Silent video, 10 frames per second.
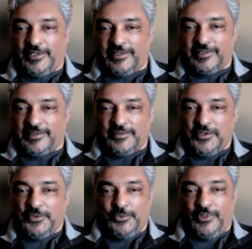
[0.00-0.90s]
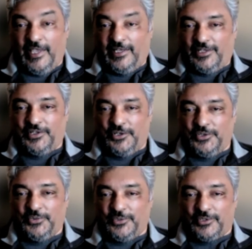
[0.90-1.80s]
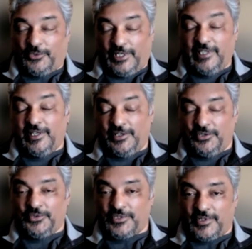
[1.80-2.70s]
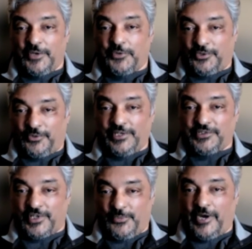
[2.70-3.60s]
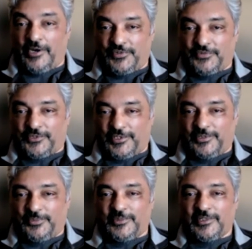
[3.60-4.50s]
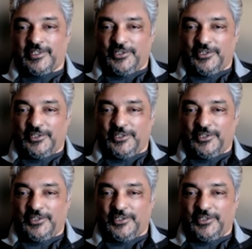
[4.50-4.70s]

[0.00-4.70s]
And what they didn't know, or what he didn't know, is that they were arranging a marriage for him